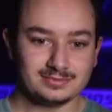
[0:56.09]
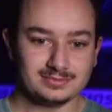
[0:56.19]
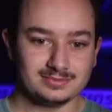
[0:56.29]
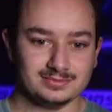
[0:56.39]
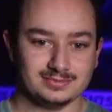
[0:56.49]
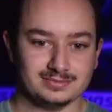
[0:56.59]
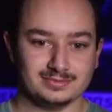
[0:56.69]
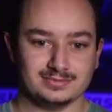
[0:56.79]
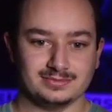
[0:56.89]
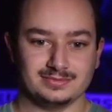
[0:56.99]

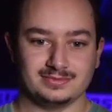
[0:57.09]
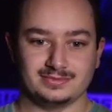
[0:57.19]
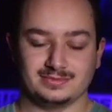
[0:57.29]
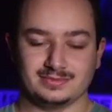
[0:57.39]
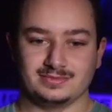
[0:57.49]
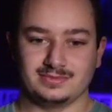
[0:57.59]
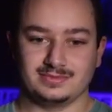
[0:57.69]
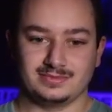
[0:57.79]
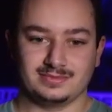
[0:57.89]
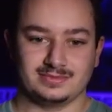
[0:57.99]

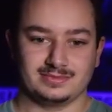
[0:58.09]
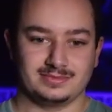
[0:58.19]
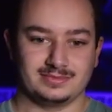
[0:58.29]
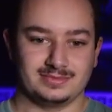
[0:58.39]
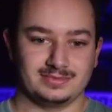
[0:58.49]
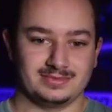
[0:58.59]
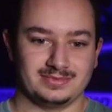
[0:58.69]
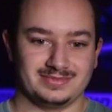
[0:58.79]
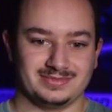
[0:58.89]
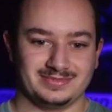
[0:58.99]

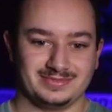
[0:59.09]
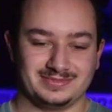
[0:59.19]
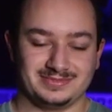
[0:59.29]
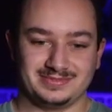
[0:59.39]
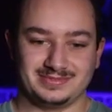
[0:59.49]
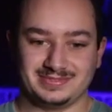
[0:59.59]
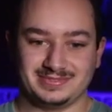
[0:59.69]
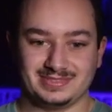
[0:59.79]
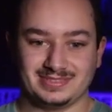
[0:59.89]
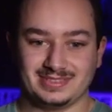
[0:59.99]

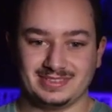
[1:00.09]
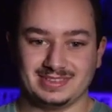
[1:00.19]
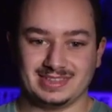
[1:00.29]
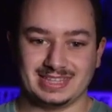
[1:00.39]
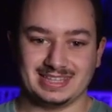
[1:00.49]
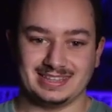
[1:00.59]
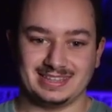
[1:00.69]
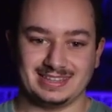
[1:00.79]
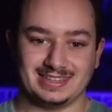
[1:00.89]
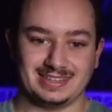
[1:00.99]

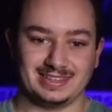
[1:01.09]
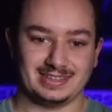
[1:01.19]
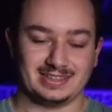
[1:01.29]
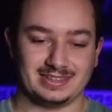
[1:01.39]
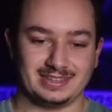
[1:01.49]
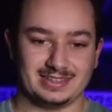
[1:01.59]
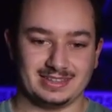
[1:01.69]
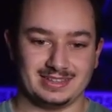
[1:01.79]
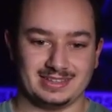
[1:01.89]
This person isn't speaking.